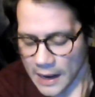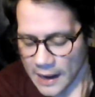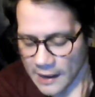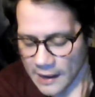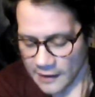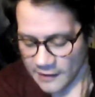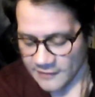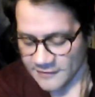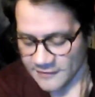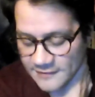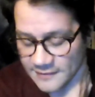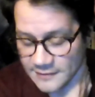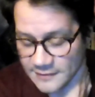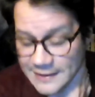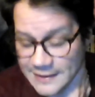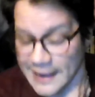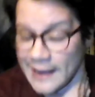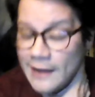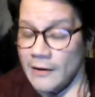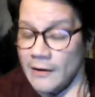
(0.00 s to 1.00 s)
as
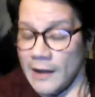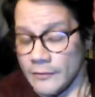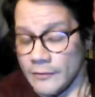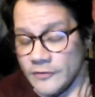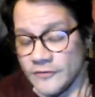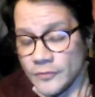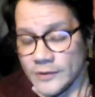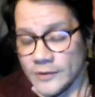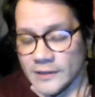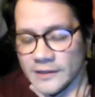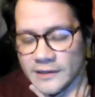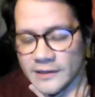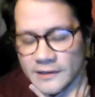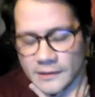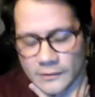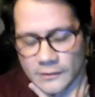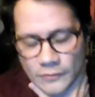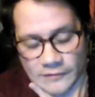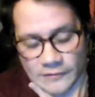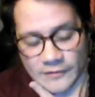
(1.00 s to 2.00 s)
now I was really,
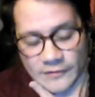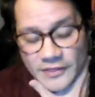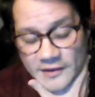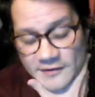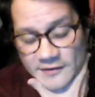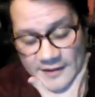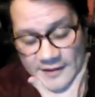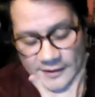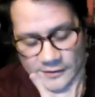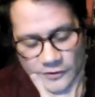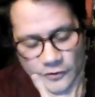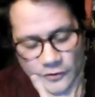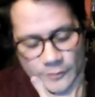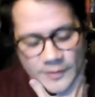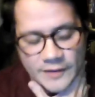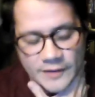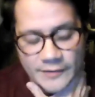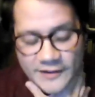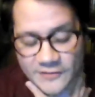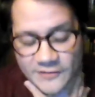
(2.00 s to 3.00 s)
one of the things that took
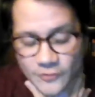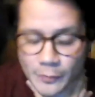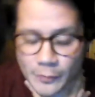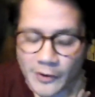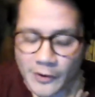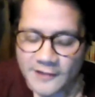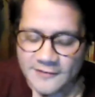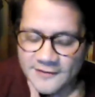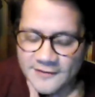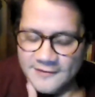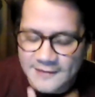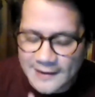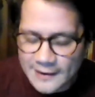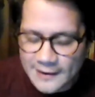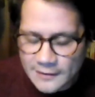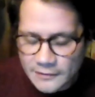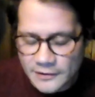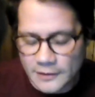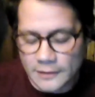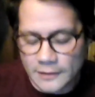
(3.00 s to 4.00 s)
me by surprise is
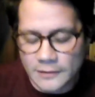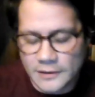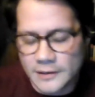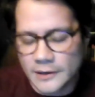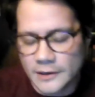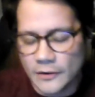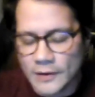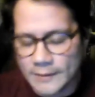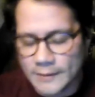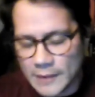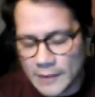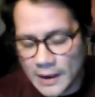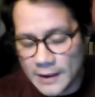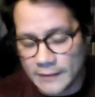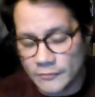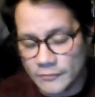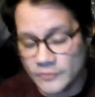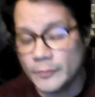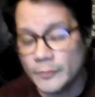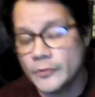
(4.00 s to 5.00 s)
that, I
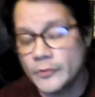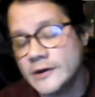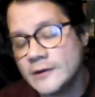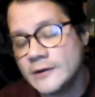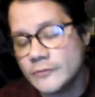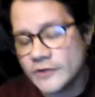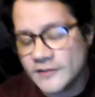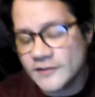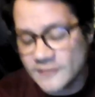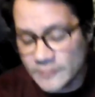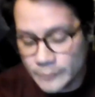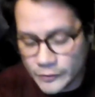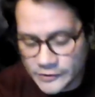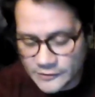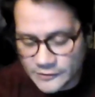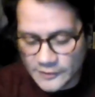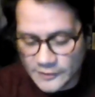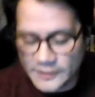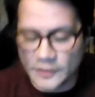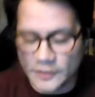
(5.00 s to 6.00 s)
was born and raised in
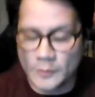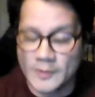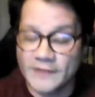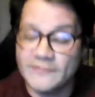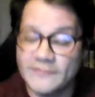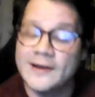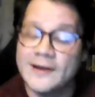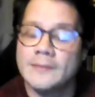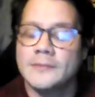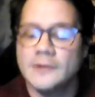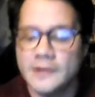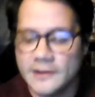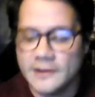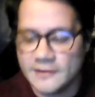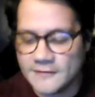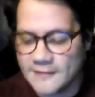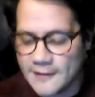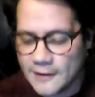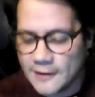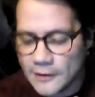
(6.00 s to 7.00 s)
Puerto Rico. My family
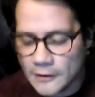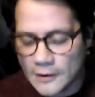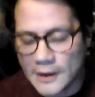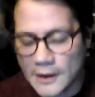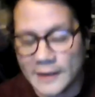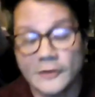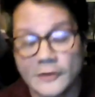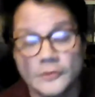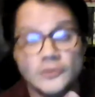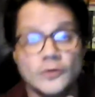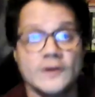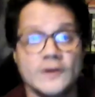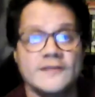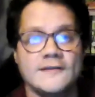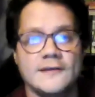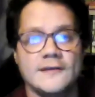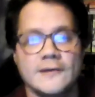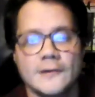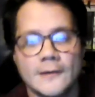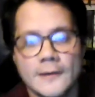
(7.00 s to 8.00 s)
is there. I go twice
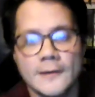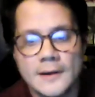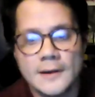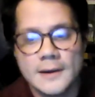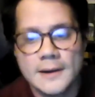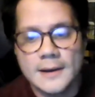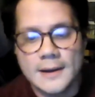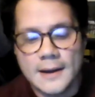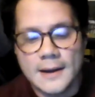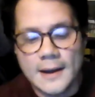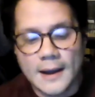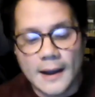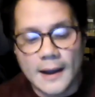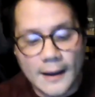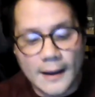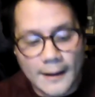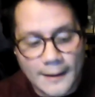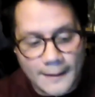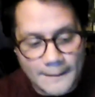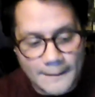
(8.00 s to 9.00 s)
a year.
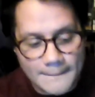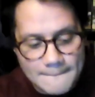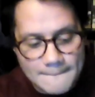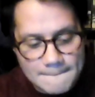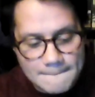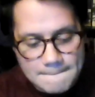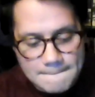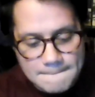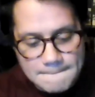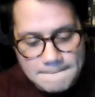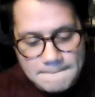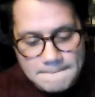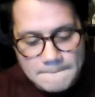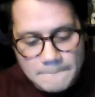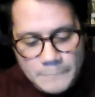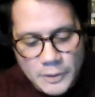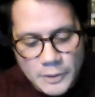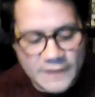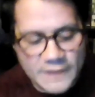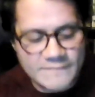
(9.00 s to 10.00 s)

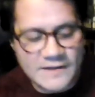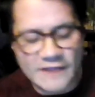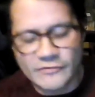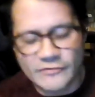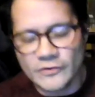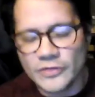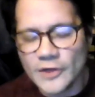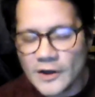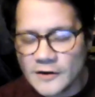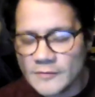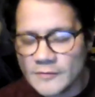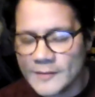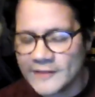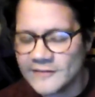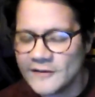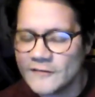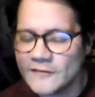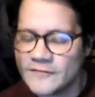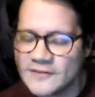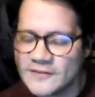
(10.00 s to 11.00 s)
But I've never thought of
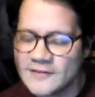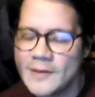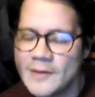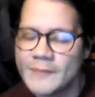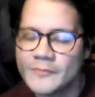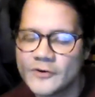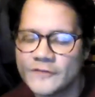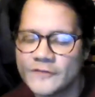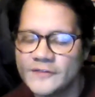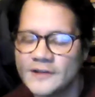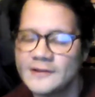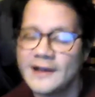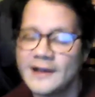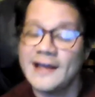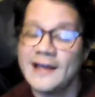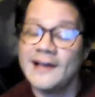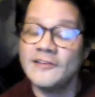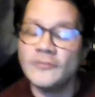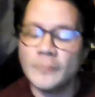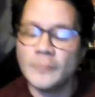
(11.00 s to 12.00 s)
myself as a member of the
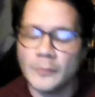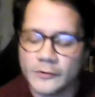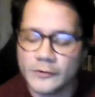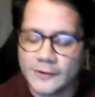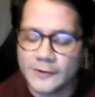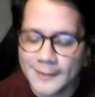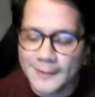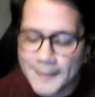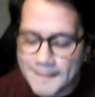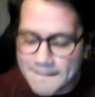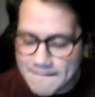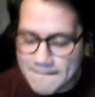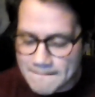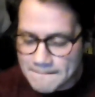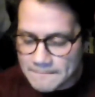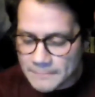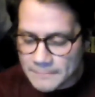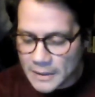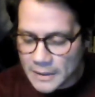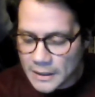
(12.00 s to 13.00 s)
diaspora.
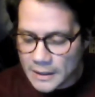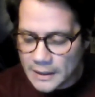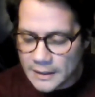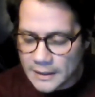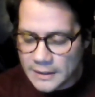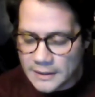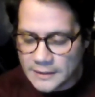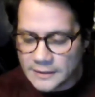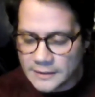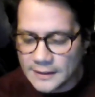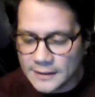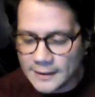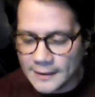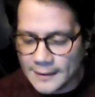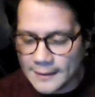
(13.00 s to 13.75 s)
And